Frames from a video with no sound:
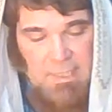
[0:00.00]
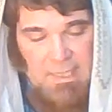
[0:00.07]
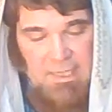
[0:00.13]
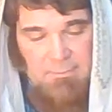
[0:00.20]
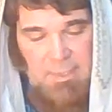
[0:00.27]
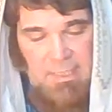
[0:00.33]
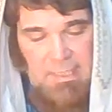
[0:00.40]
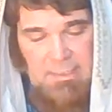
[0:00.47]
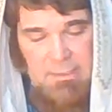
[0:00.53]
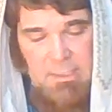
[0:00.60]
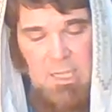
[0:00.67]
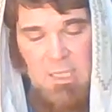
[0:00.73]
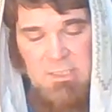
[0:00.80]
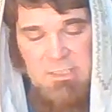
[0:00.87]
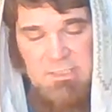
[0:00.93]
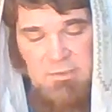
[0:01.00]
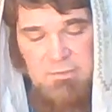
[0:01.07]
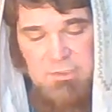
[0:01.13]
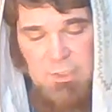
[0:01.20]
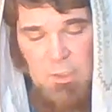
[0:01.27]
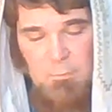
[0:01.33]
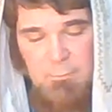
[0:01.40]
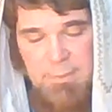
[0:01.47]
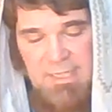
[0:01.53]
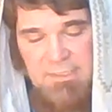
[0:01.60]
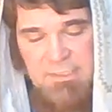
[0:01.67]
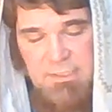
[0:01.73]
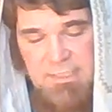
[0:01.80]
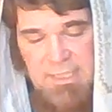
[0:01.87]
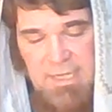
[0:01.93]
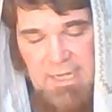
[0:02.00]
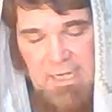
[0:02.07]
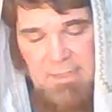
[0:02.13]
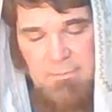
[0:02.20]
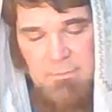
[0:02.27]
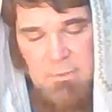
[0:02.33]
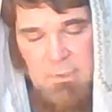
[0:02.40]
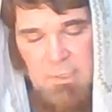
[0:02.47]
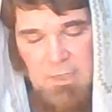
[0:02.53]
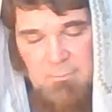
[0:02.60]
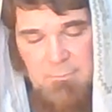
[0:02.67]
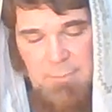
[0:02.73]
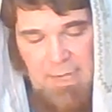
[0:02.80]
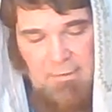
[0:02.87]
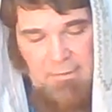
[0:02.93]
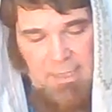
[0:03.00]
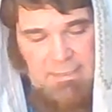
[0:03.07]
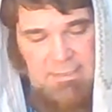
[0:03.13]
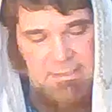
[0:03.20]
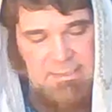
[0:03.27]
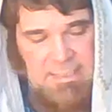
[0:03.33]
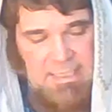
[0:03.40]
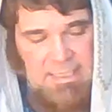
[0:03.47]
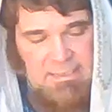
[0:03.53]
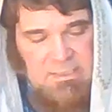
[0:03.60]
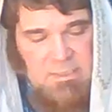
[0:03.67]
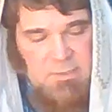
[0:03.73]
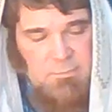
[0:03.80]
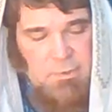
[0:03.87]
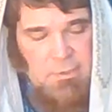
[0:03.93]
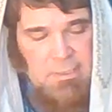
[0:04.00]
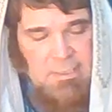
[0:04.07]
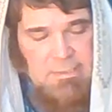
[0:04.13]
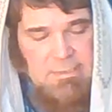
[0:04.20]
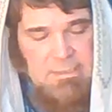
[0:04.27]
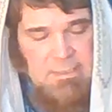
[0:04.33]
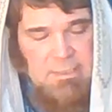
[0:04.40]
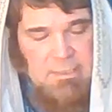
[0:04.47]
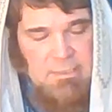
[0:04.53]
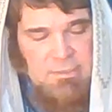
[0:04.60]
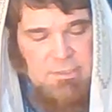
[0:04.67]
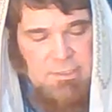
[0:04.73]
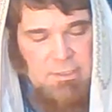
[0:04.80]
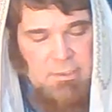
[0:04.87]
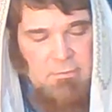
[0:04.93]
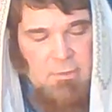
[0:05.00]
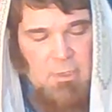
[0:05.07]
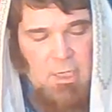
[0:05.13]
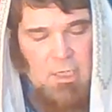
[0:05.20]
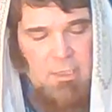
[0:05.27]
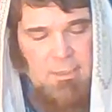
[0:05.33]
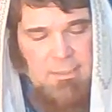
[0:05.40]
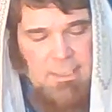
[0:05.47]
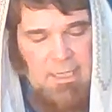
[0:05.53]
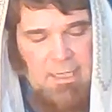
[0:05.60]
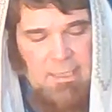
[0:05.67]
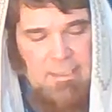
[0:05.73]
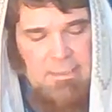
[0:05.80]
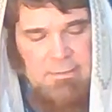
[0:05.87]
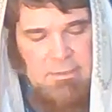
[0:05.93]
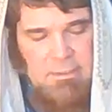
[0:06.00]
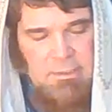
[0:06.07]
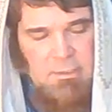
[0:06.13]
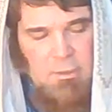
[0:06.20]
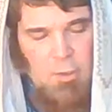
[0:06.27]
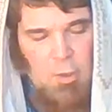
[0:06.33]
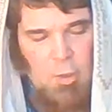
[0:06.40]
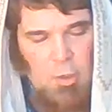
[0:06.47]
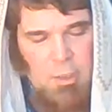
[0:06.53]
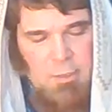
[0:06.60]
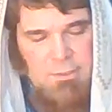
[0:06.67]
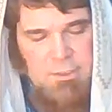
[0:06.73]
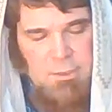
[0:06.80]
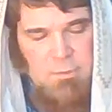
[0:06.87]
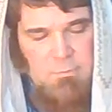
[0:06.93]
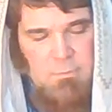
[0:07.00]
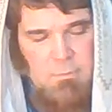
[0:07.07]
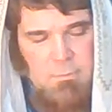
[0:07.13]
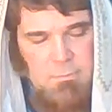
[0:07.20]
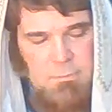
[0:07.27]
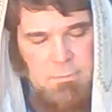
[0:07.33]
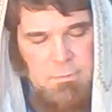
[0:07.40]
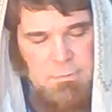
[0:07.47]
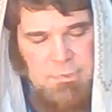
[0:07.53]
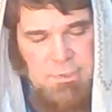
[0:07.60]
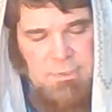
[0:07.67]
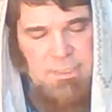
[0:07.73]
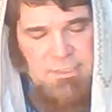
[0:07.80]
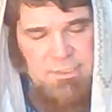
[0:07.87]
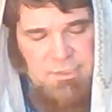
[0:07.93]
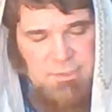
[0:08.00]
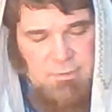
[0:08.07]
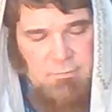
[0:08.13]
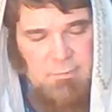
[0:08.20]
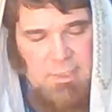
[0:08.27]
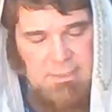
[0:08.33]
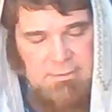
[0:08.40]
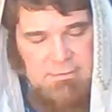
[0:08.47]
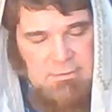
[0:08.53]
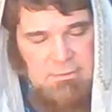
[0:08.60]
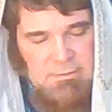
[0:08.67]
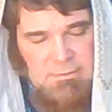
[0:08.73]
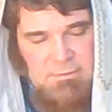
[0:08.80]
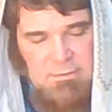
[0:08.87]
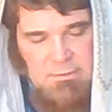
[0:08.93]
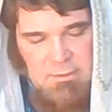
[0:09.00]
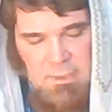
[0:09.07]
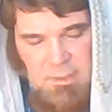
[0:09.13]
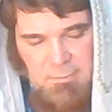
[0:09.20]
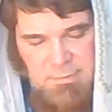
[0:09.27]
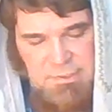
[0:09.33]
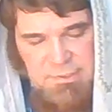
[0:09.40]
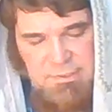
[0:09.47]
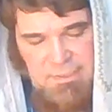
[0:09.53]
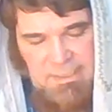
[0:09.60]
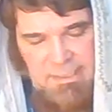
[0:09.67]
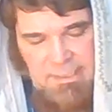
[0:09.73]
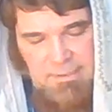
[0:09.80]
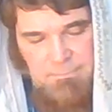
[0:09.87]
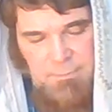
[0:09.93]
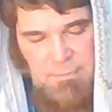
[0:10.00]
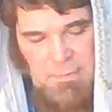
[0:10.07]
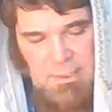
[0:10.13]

Amen. So don't be ashamed of bearing the testimonies to our Yah or to, to Yeshua, HaMashiach,